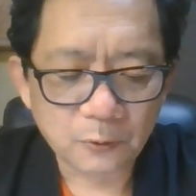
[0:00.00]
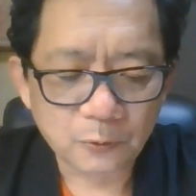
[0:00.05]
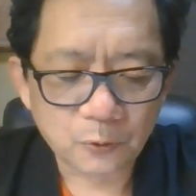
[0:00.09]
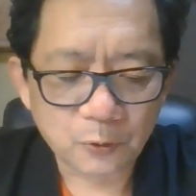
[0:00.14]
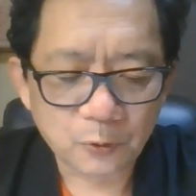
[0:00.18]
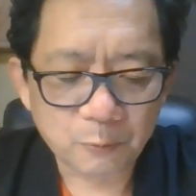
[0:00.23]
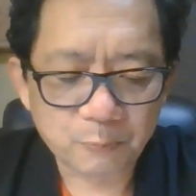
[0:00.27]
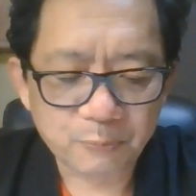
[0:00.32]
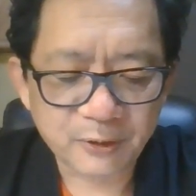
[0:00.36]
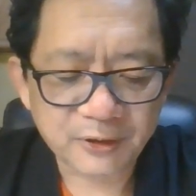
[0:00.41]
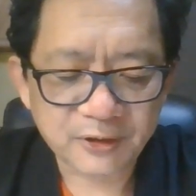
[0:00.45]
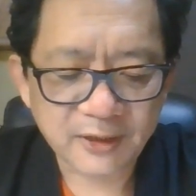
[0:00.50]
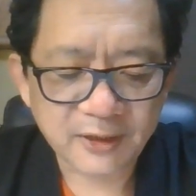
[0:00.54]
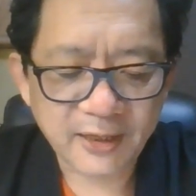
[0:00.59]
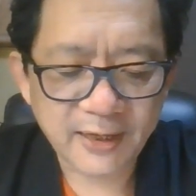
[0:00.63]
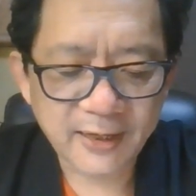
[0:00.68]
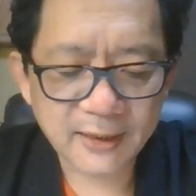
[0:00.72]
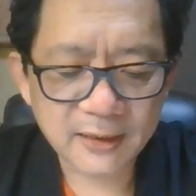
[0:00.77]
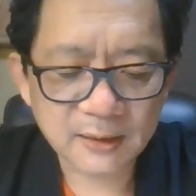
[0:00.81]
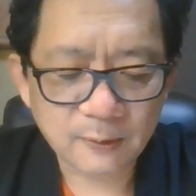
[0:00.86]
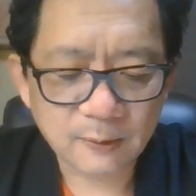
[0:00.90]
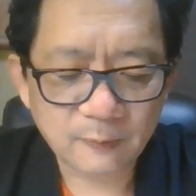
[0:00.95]
to
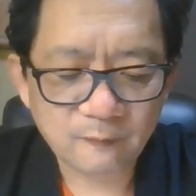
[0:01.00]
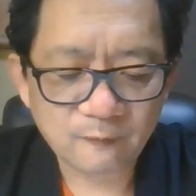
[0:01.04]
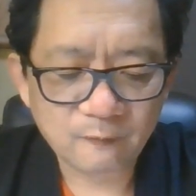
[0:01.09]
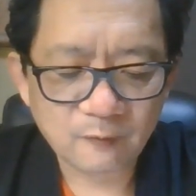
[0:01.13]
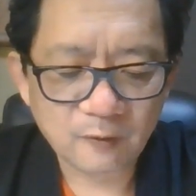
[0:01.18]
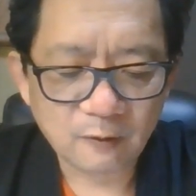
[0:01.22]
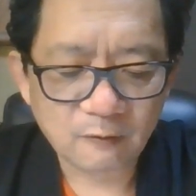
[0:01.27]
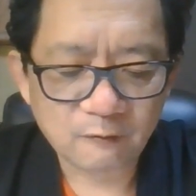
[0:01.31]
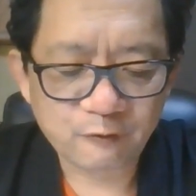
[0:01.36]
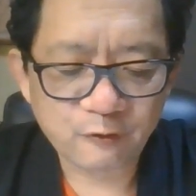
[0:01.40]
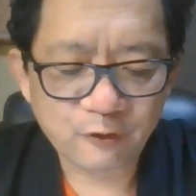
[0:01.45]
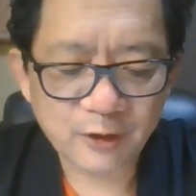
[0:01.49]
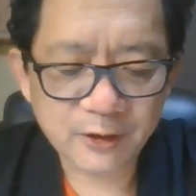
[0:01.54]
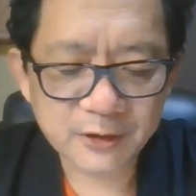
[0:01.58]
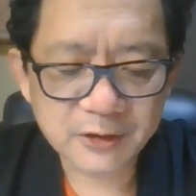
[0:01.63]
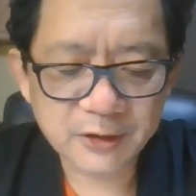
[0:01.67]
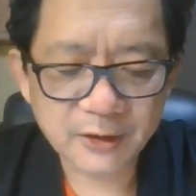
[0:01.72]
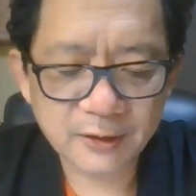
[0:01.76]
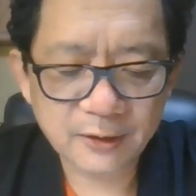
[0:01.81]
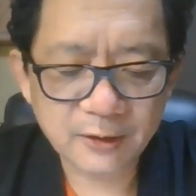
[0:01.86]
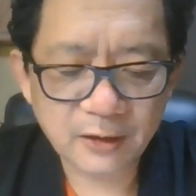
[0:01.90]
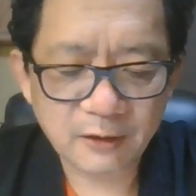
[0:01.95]
predict
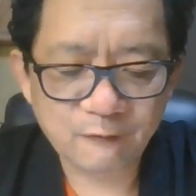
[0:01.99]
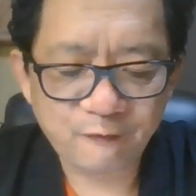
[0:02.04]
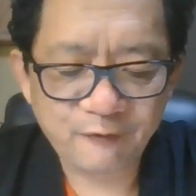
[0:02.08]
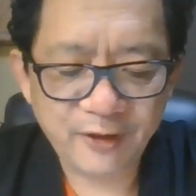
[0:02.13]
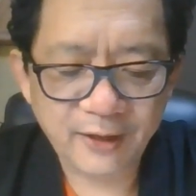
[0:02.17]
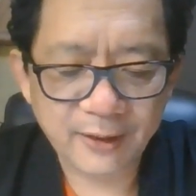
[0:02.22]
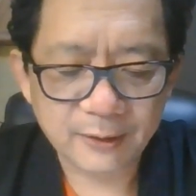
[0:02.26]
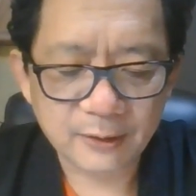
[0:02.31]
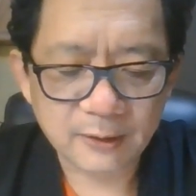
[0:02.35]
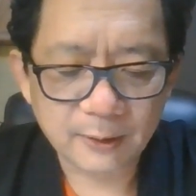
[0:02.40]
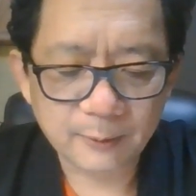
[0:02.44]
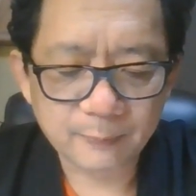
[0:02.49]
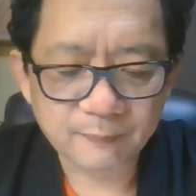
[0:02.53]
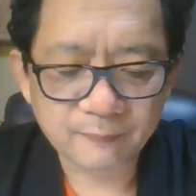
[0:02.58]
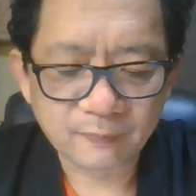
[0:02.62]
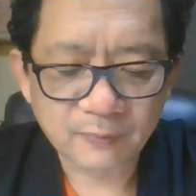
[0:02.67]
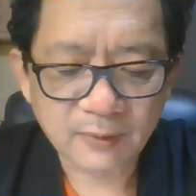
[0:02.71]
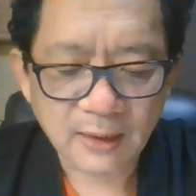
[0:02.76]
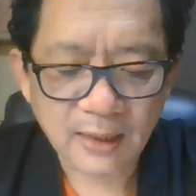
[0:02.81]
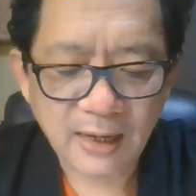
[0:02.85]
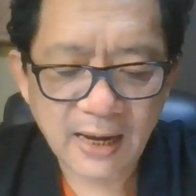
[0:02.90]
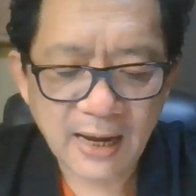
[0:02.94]
fortune event
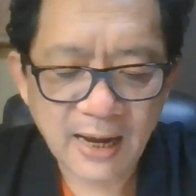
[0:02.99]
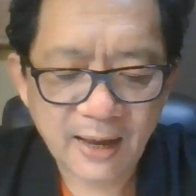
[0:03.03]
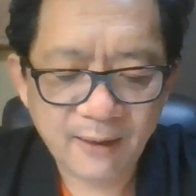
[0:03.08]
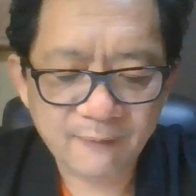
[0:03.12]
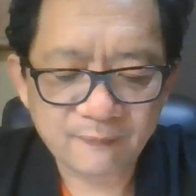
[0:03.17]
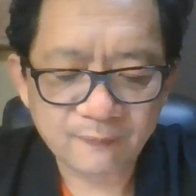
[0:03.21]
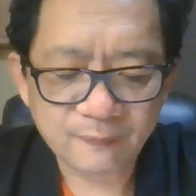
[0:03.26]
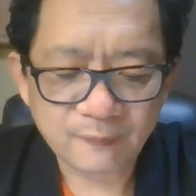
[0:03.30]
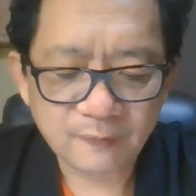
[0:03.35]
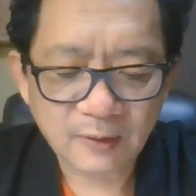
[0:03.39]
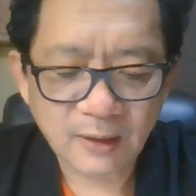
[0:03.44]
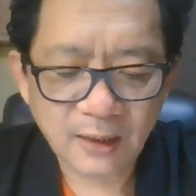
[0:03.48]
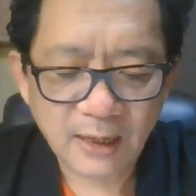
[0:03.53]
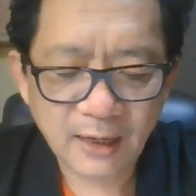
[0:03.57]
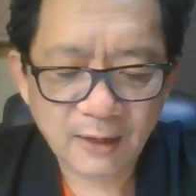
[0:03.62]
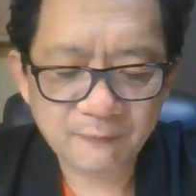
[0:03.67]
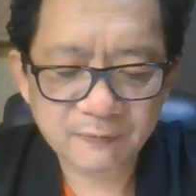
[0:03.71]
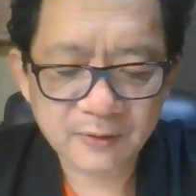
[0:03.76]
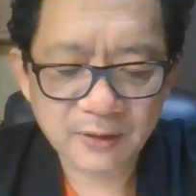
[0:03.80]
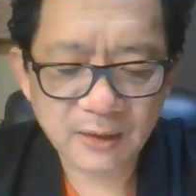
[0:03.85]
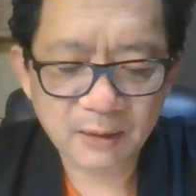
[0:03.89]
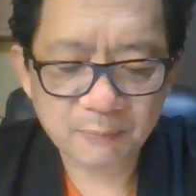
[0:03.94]
and
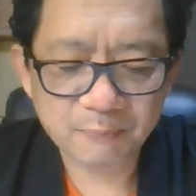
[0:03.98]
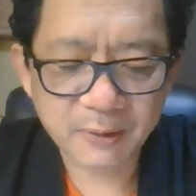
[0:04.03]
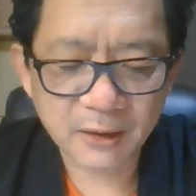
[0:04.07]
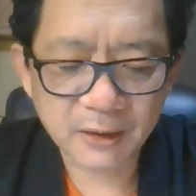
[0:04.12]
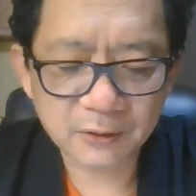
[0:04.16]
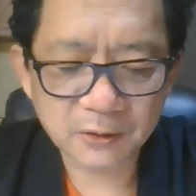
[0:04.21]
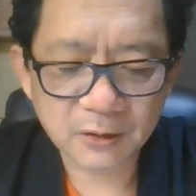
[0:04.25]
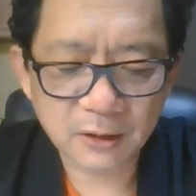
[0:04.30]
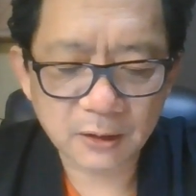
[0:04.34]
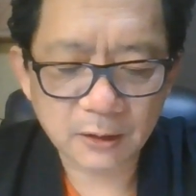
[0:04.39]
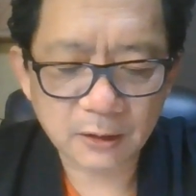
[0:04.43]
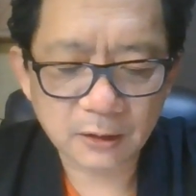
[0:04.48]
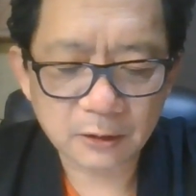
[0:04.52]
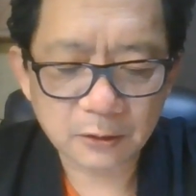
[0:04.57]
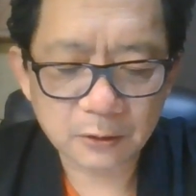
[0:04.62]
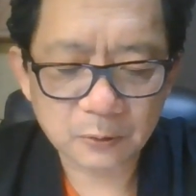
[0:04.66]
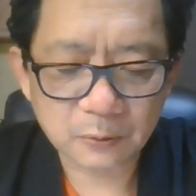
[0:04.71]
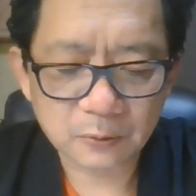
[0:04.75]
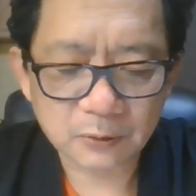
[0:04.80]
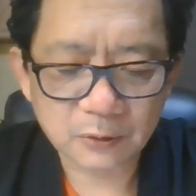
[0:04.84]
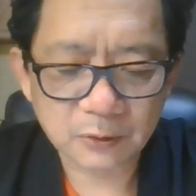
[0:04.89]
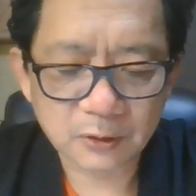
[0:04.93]
have the ability
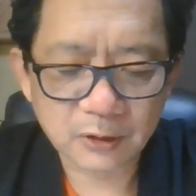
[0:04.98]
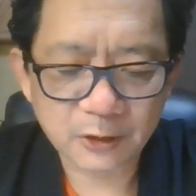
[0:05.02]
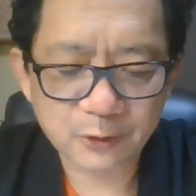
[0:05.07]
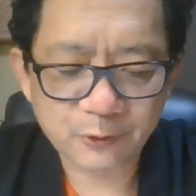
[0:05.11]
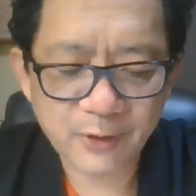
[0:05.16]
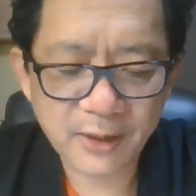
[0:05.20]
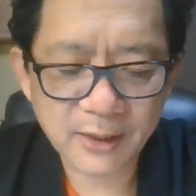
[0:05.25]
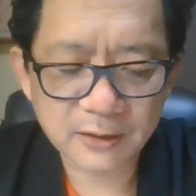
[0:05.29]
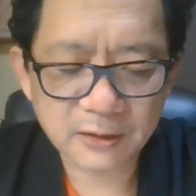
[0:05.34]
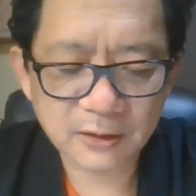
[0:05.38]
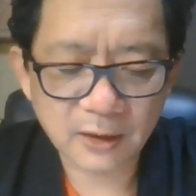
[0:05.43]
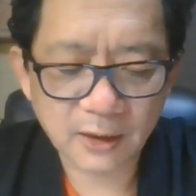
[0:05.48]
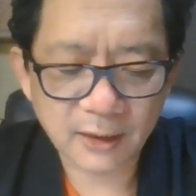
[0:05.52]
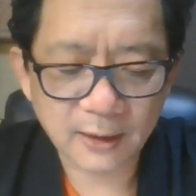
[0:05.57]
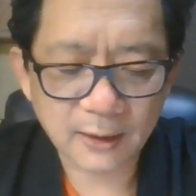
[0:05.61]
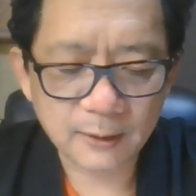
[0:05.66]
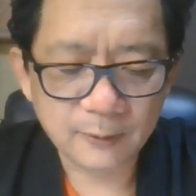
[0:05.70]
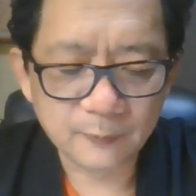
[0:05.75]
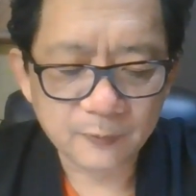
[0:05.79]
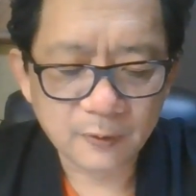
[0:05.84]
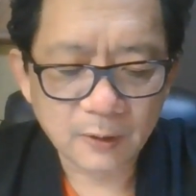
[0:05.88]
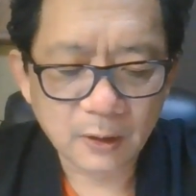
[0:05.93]
to
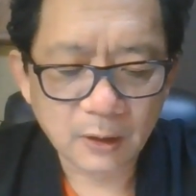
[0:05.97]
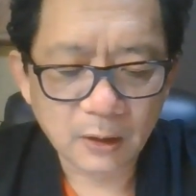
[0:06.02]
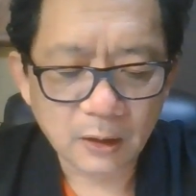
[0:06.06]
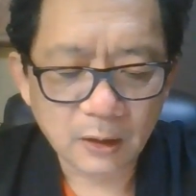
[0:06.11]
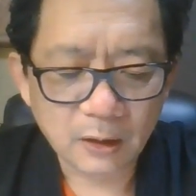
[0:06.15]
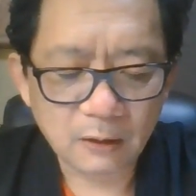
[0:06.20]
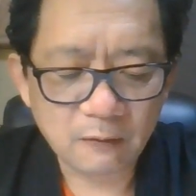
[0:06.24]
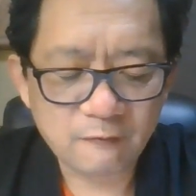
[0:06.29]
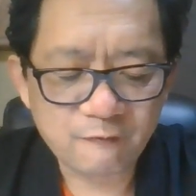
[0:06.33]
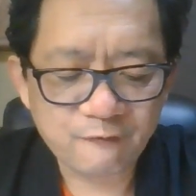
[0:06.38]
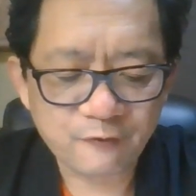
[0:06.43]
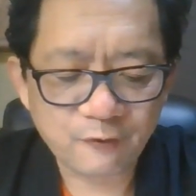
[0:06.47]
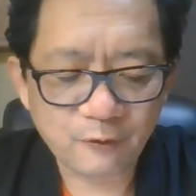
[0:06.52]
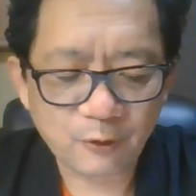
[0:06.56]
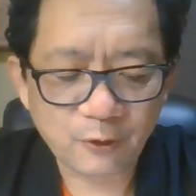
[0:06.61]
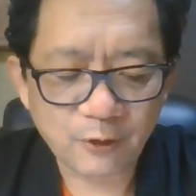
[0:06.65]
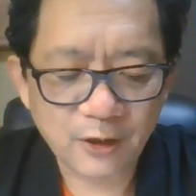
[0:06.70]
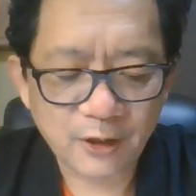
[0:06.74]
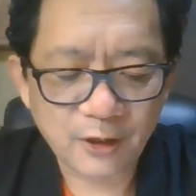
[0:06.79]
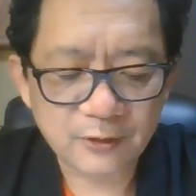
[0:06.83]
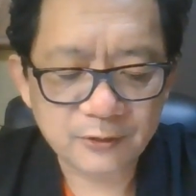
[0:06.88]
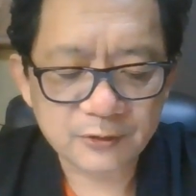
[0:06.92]
directly
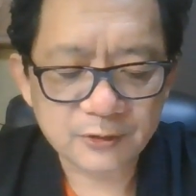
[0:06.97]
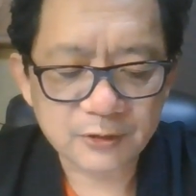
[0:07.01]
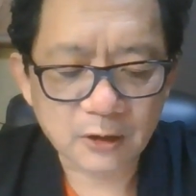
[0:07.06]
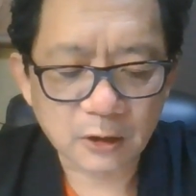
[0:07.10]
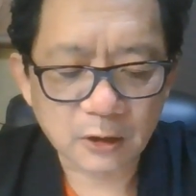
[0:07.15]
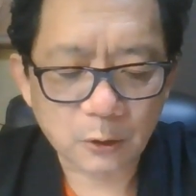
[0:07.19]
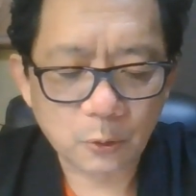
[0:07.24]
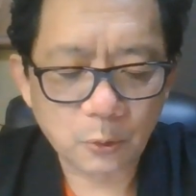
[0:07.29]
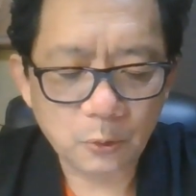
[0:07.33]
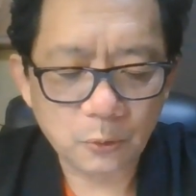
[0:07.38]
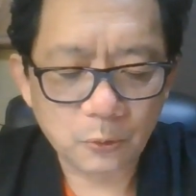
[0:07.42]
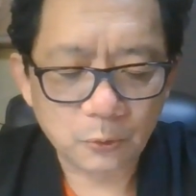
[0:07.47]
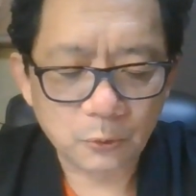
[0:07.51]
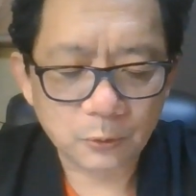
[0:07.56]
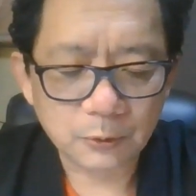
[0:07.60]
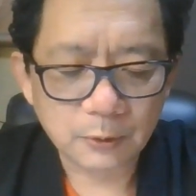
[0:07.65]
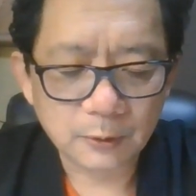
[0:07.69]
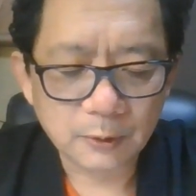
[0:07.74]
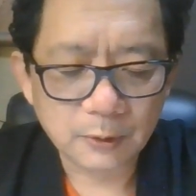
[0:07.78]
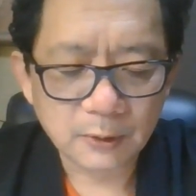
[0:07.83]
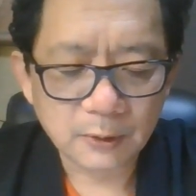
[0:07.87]
influence the good,